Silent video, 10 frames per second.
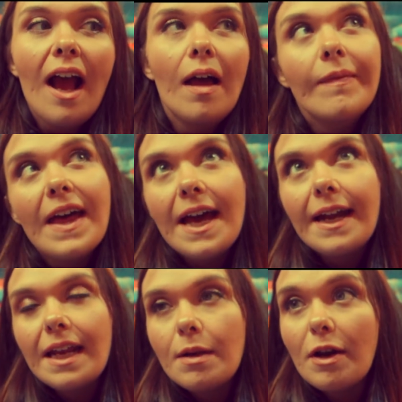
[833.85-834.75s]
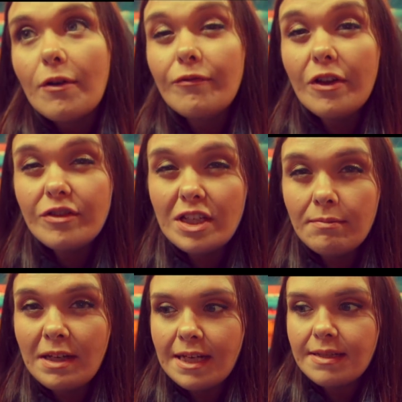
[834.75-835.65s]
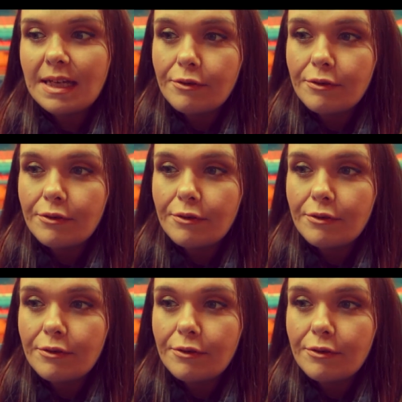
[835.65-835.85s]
And then in about 15 minutes,